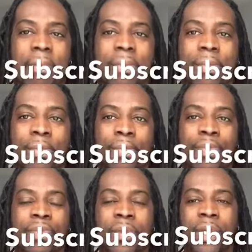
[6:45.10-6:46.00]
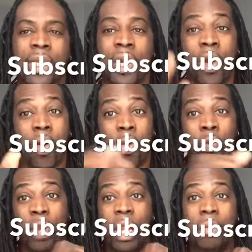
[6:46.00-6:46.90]
because here
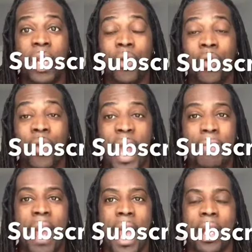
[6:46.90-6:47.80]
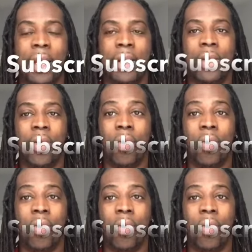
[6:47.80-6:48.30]
we care.